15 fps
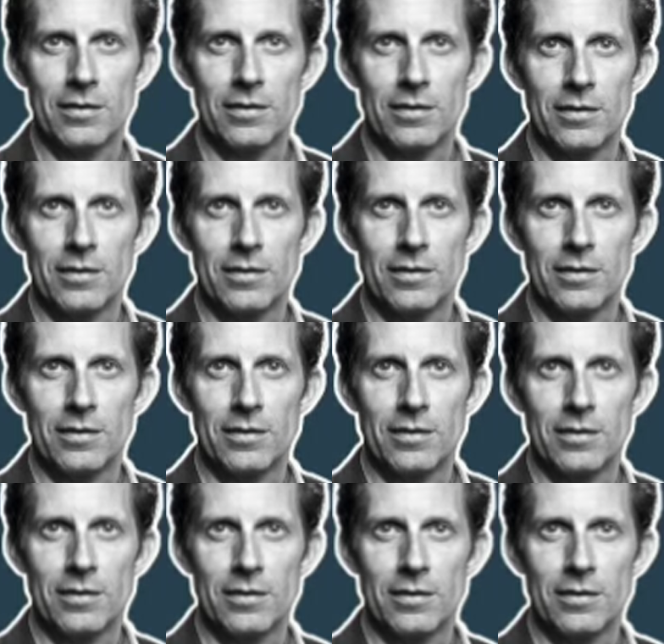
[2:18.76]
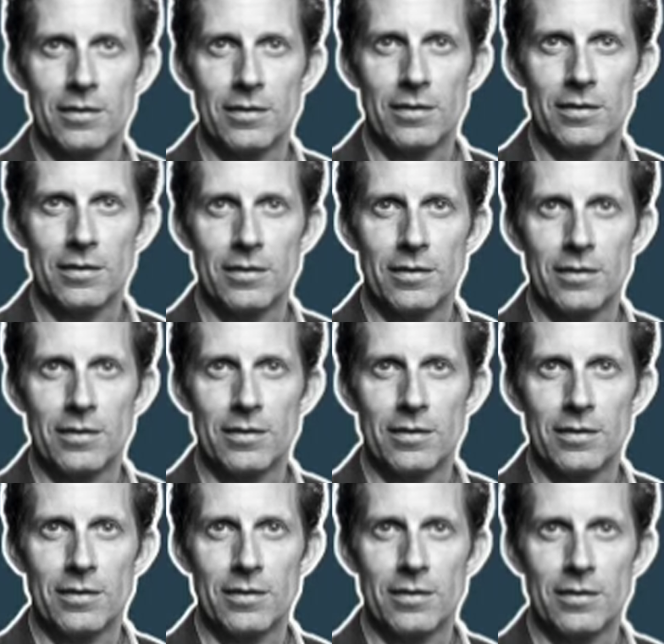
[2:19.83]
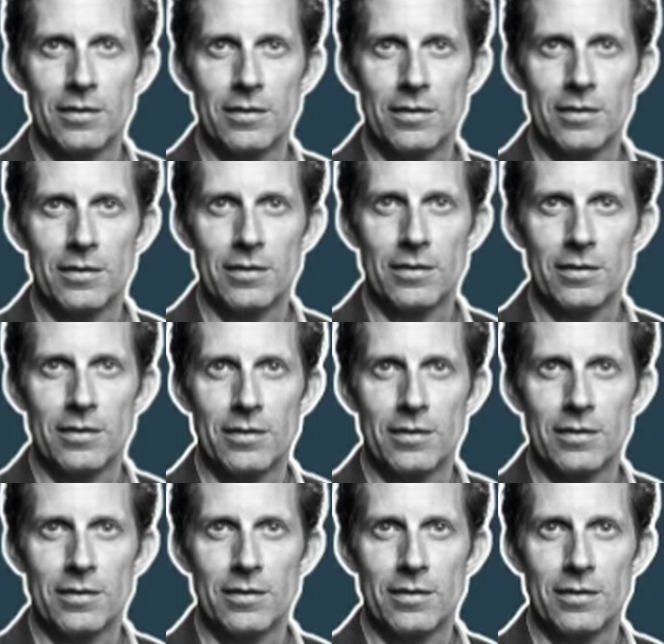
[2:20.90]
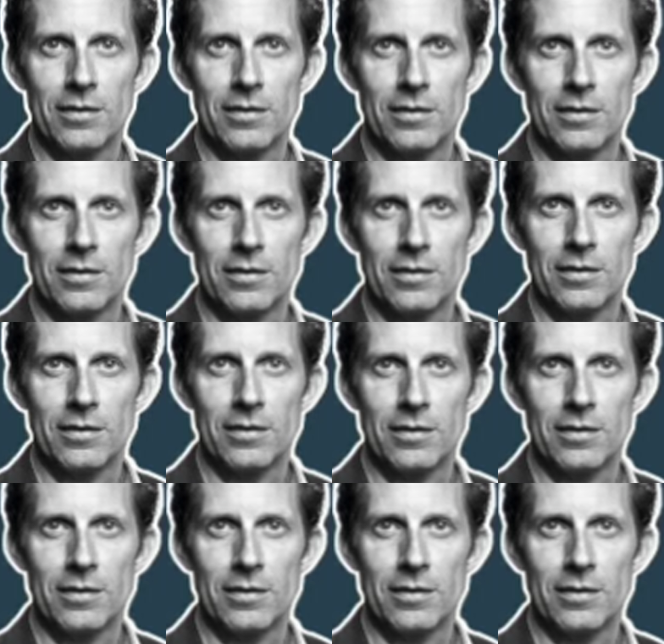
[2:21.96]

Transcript: (silent)